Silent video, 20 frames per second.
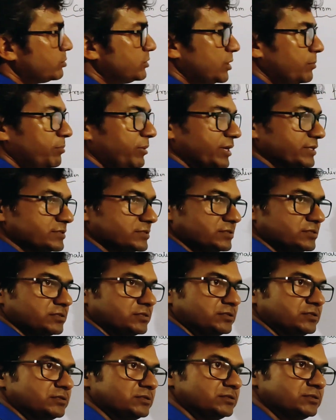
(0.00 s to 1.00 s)
of the
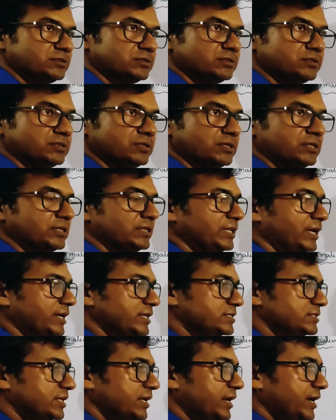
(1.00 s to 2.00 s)
base, that
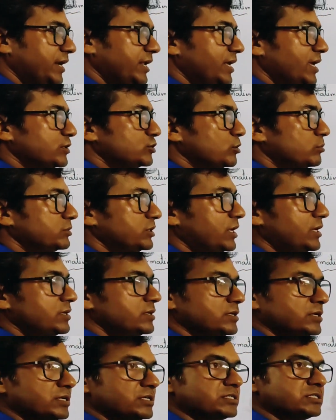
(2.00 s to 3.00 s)
is the radius of
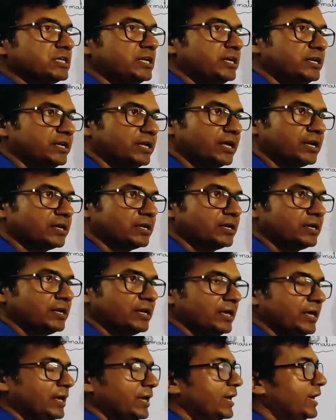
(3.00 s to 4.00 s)
the cylinder,
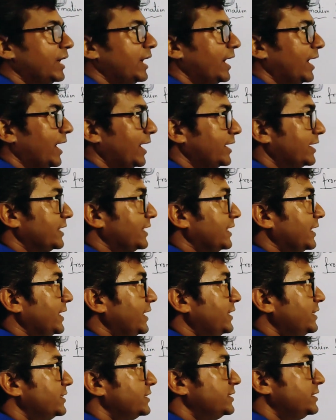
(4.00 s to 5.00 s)
and
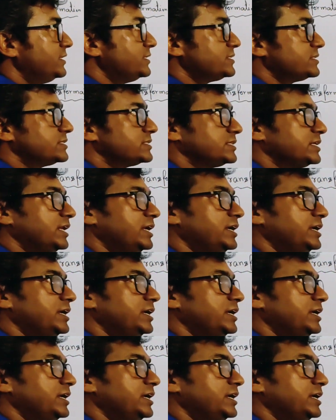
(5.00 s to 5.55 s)
in this